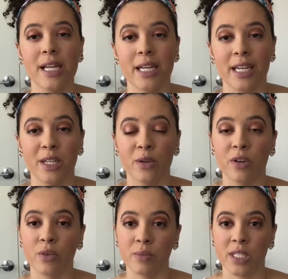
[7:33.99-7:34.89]
anywhere
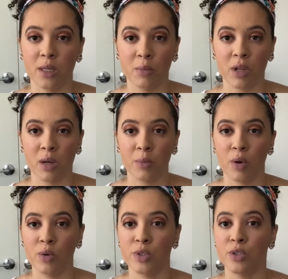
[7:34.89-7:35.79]
from 10 blog
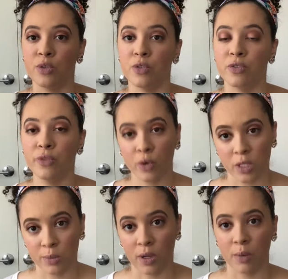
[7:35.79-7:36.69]
posts to 40
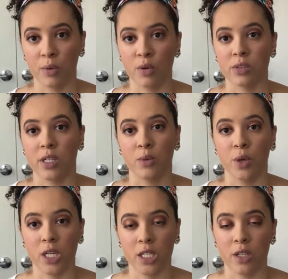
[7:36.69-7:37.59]
blog posts, like
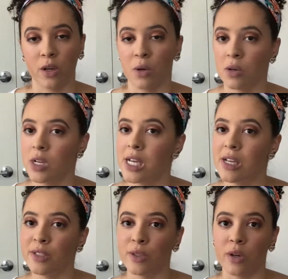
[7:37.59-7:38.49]
ready to go.
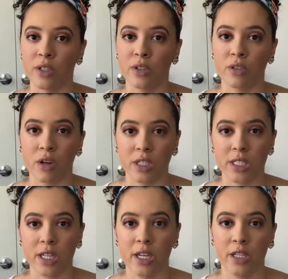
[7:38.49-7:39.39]
So on your launch
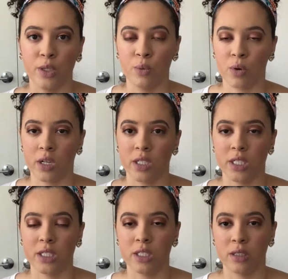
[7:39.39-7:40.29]
date, you want
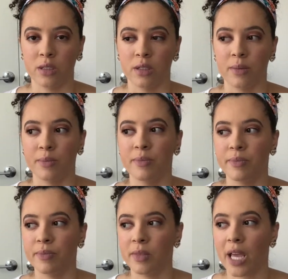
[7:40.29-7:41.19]
it to
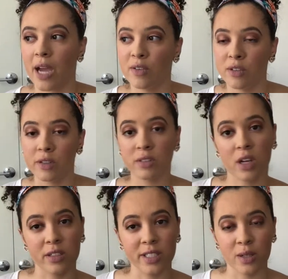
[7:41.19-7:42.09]
have enough
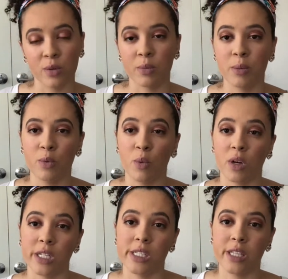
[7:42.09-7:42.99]
content where people
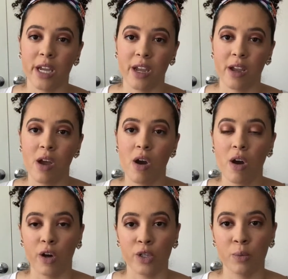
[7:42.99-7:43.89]
want to stay
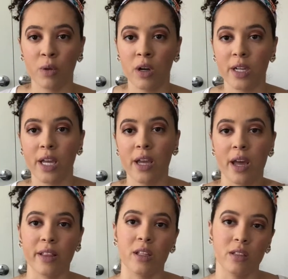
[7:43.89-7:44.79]
on your blog,
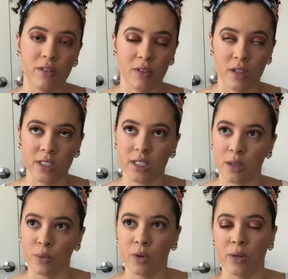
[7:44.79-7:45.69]
and then enough
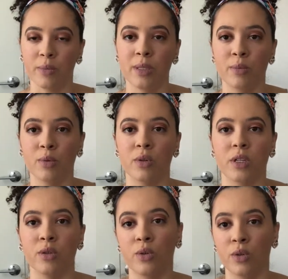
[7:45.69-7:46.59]
content where people
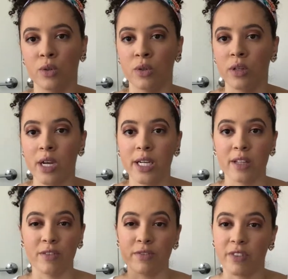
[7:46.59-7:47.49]
in Google
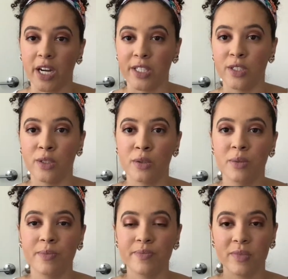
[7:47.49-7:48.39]
can find
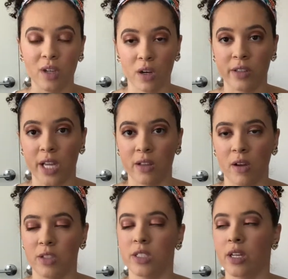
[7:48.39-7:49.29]
you on that
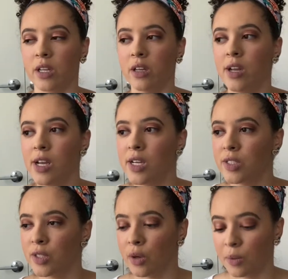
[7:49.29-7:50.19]
launch date.
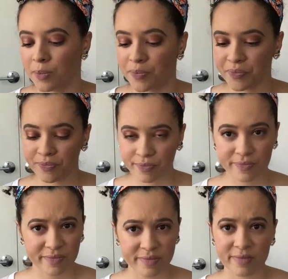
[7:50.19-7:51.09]
So
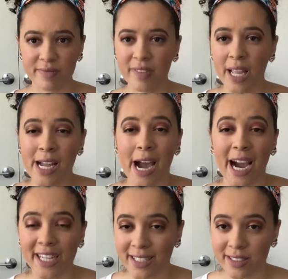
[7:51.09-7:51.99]

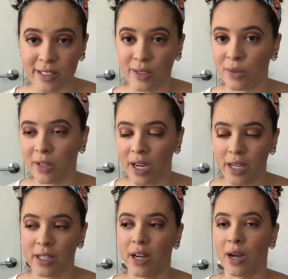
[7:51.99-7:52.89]
I didn't do
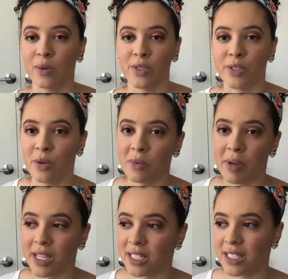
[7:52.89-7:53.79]
that. I was so
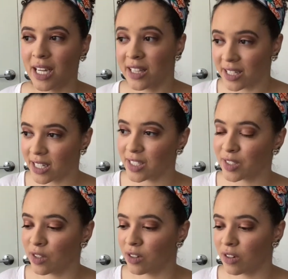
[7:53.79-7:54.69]
impatient. I think I
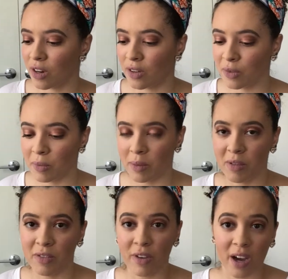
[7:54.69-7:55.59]
started off
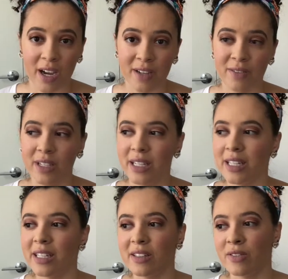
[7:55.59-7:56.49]
maybe 5,
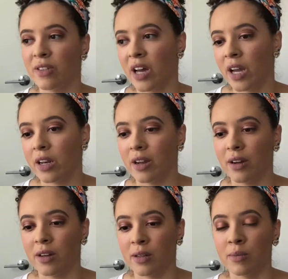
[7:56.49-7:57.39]
if that,
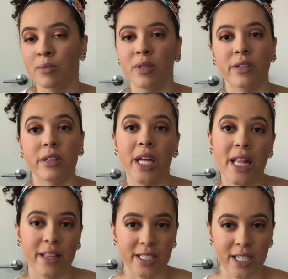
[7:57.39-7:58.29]
but
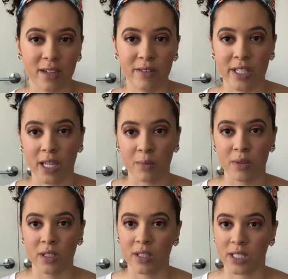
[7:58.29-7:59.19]
that's kind of the game
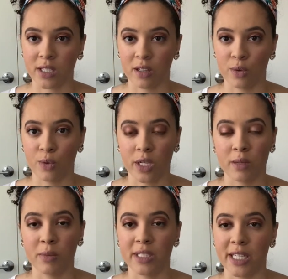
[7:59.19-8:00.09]
plan. That's kind of
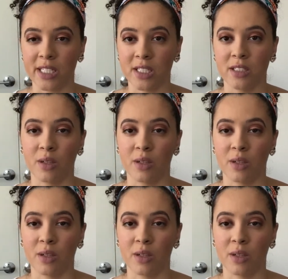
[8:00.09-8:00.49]
recommendations